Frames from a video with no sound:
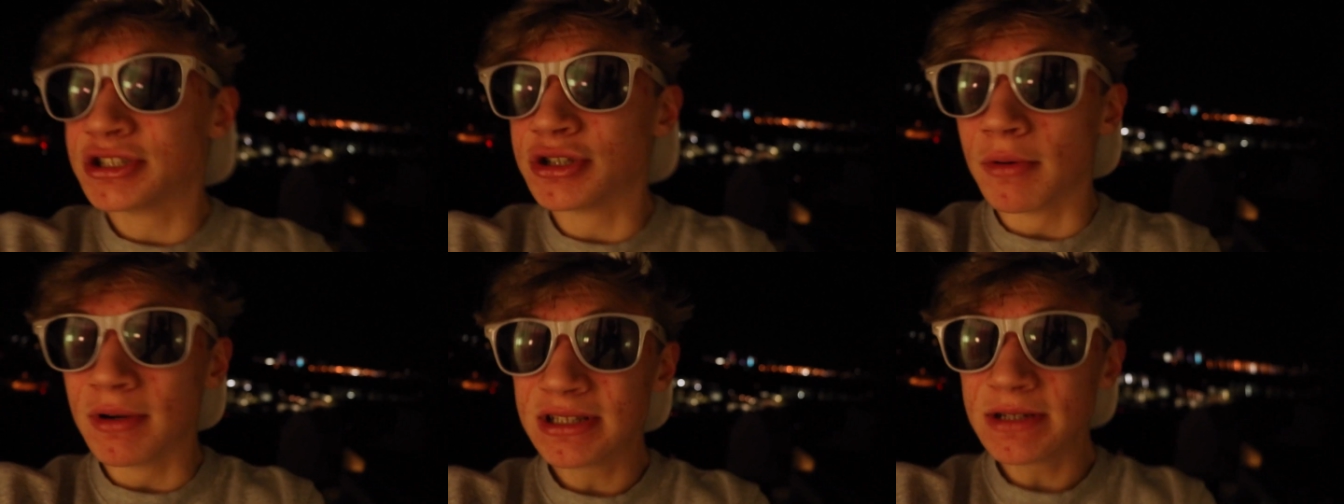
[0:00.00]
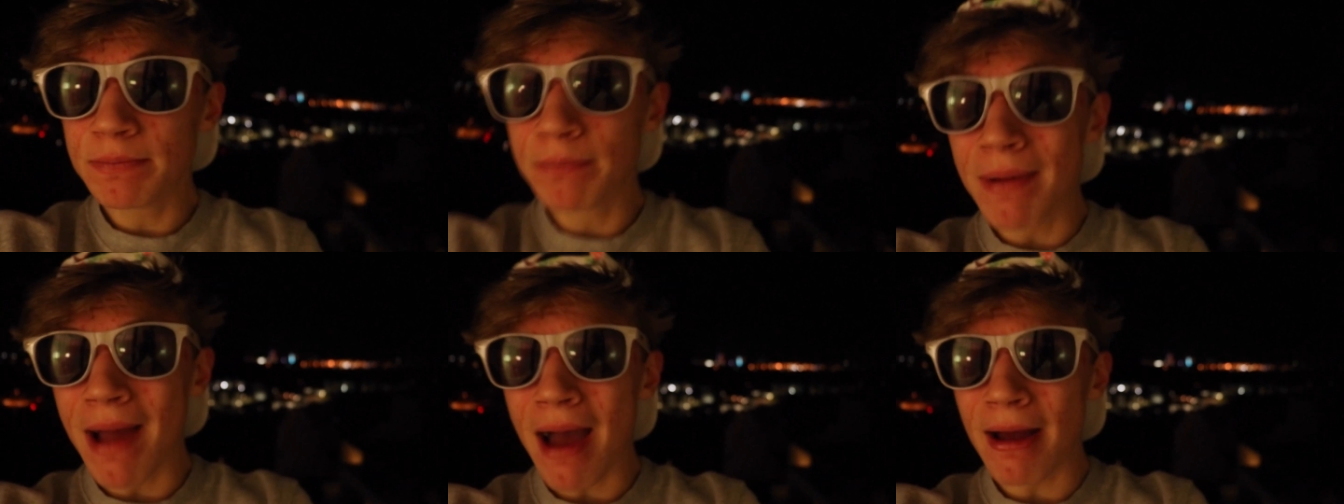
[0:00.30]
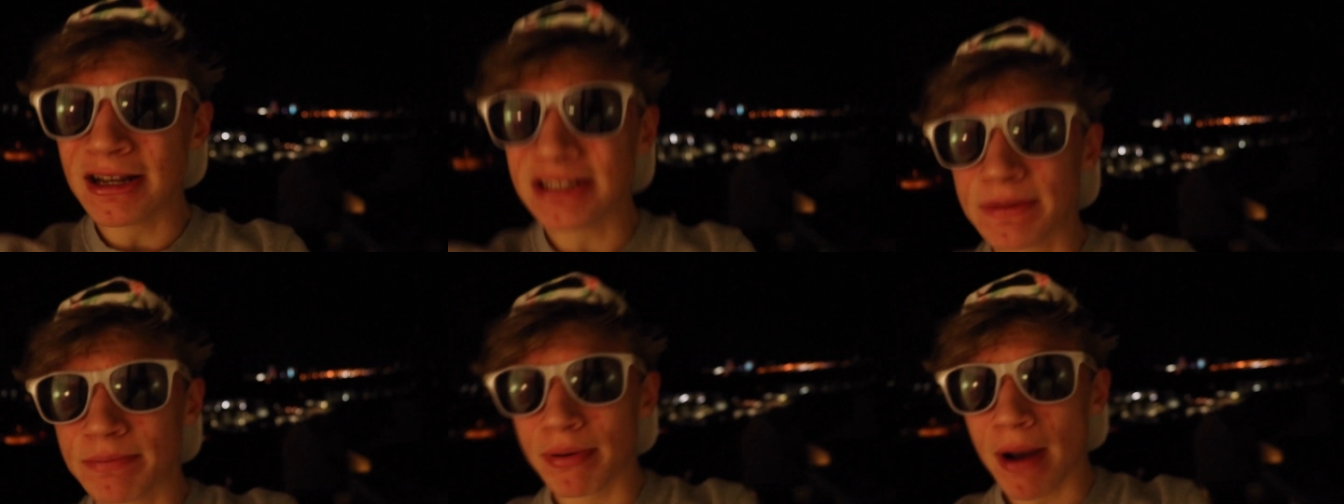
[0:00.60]
so it's
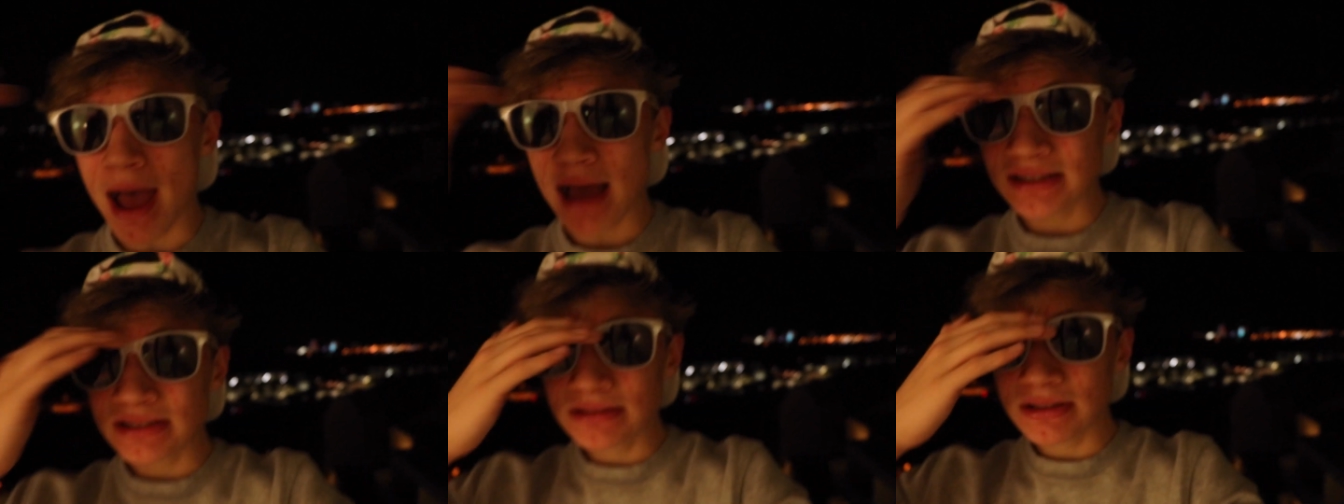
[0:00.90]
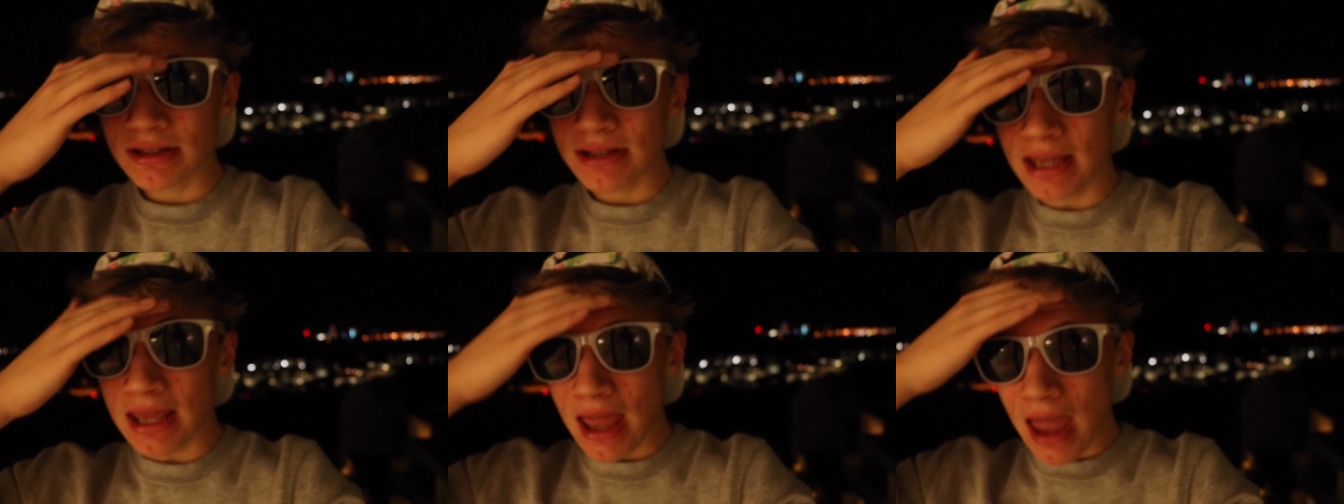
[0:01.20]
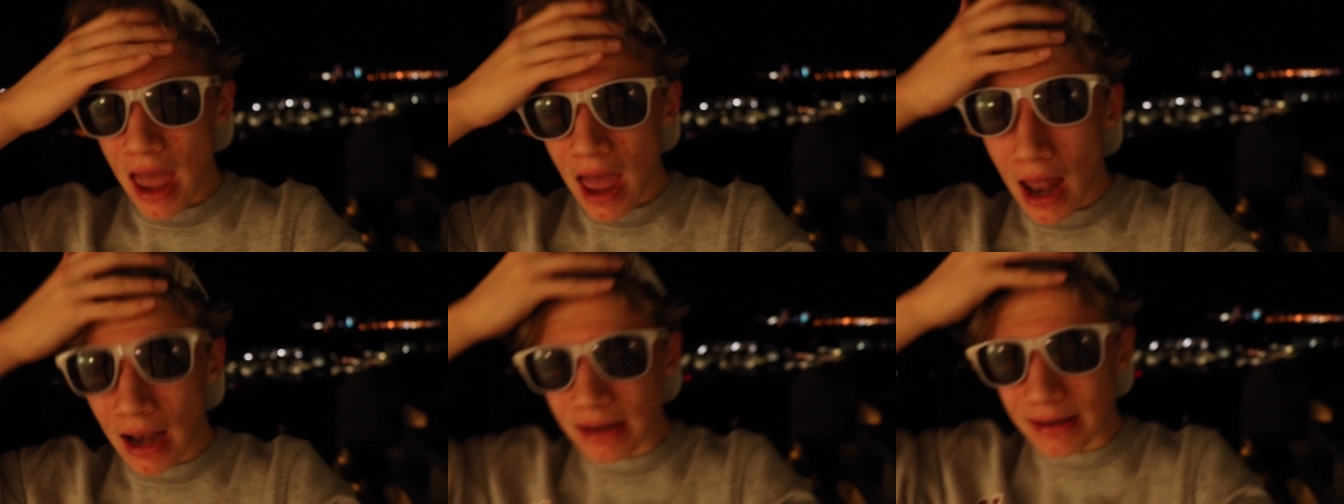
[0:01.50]
about it's approximately
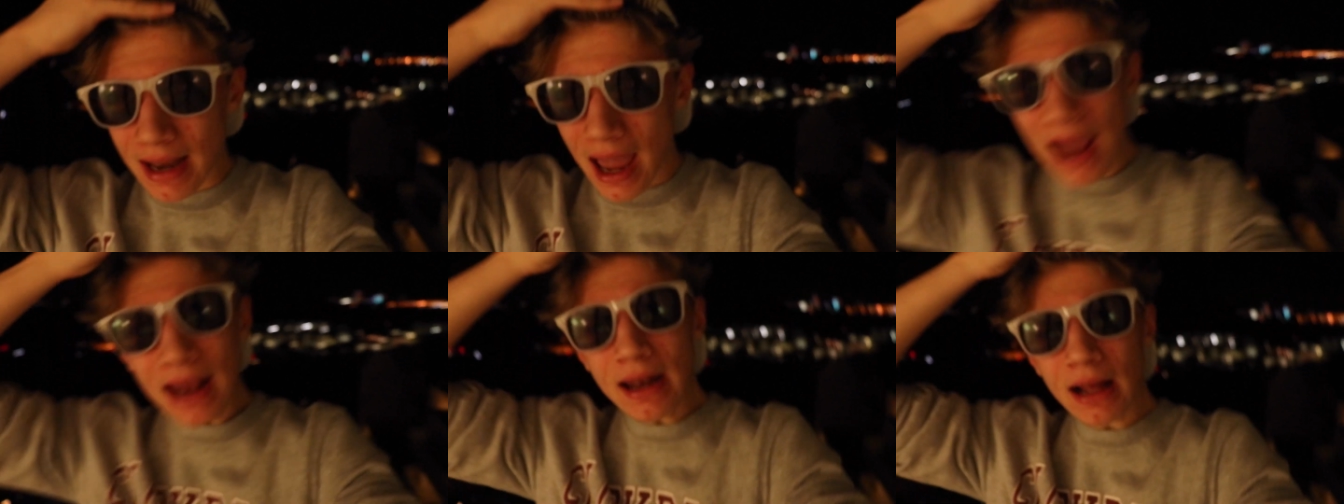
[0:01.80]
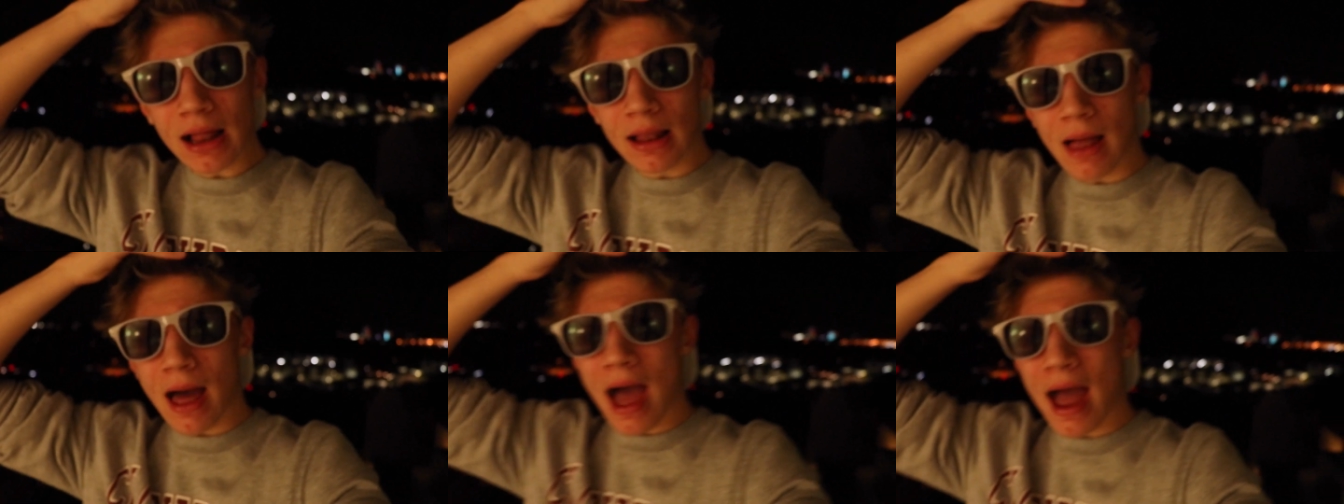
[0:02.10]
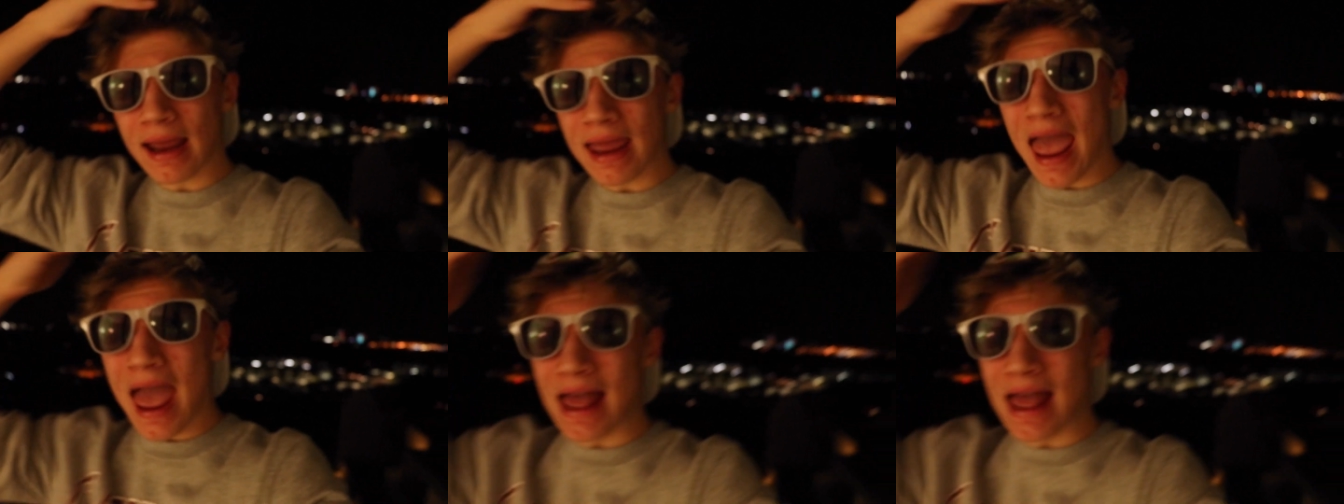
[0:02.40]
nine o'clock